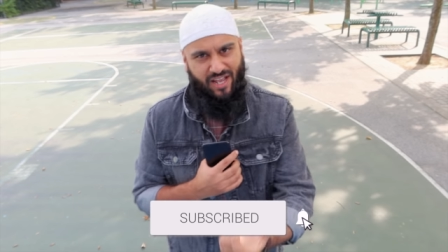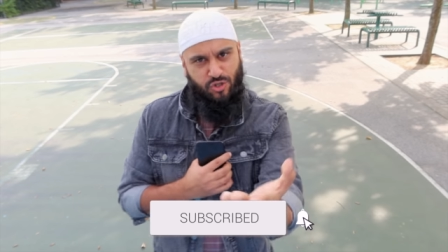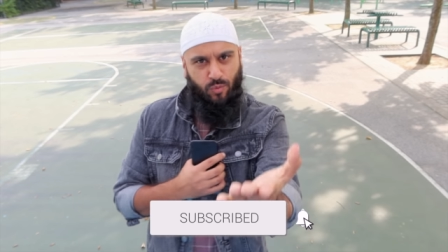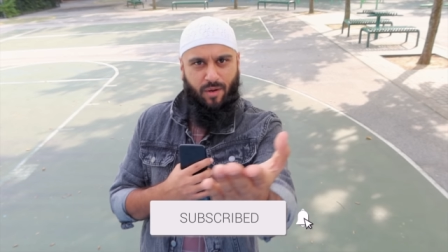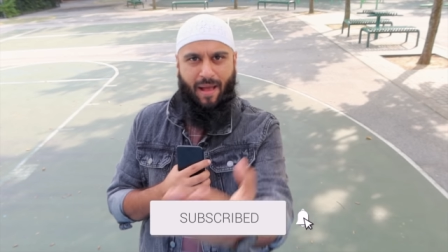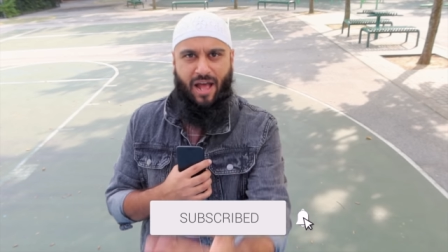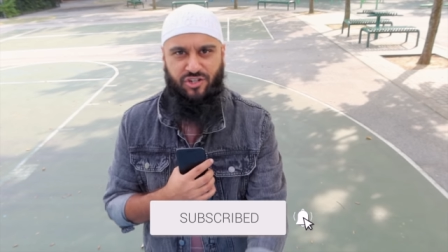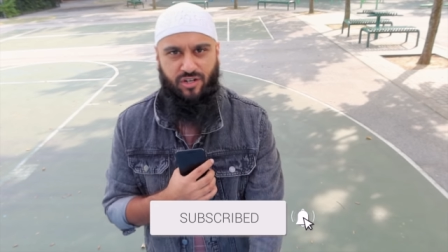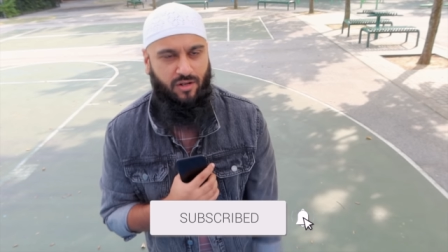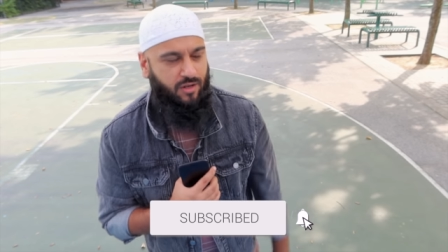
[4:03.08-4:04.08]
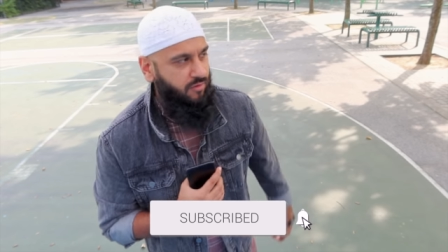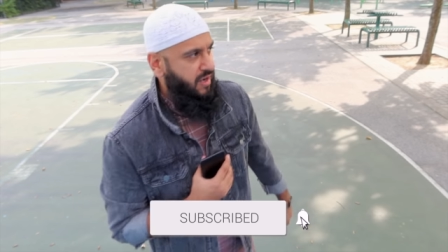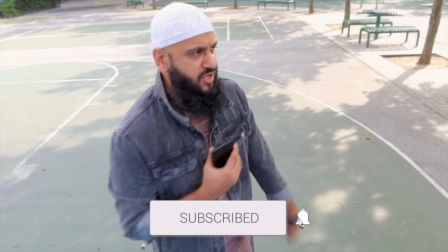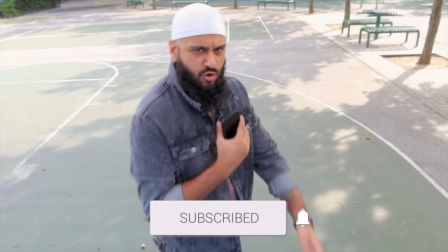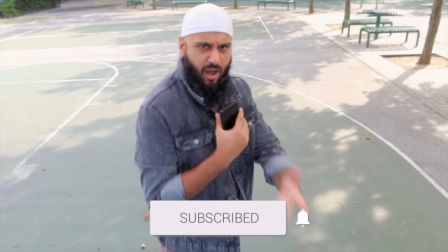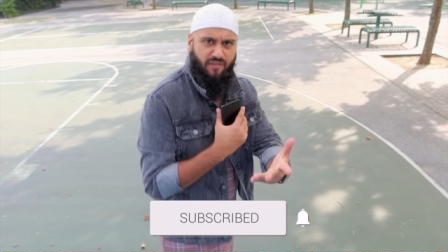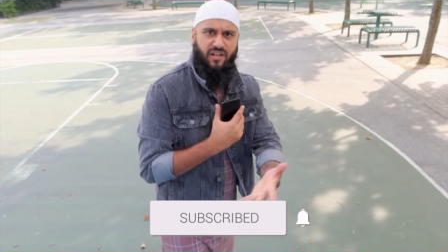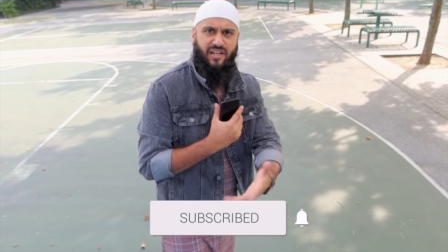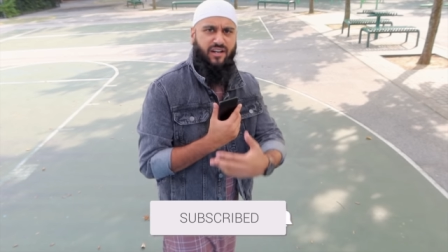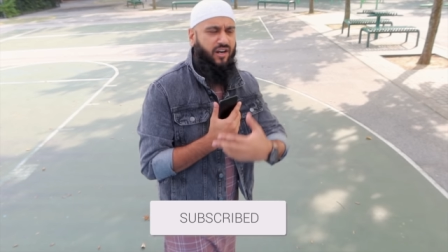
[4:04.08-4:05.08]
as you would imagine right? You have a
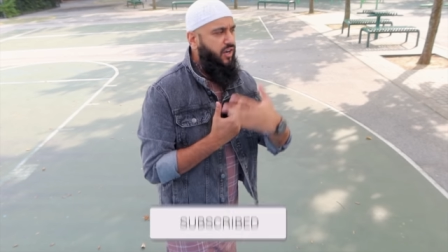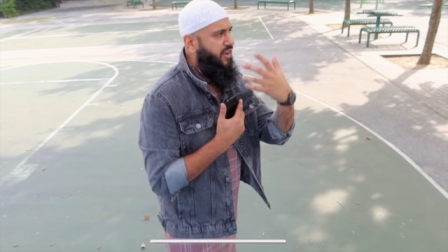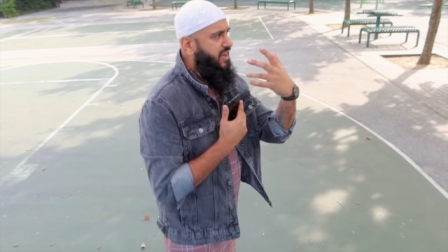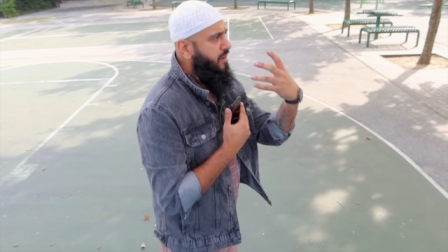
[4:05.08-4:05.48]
rira, a,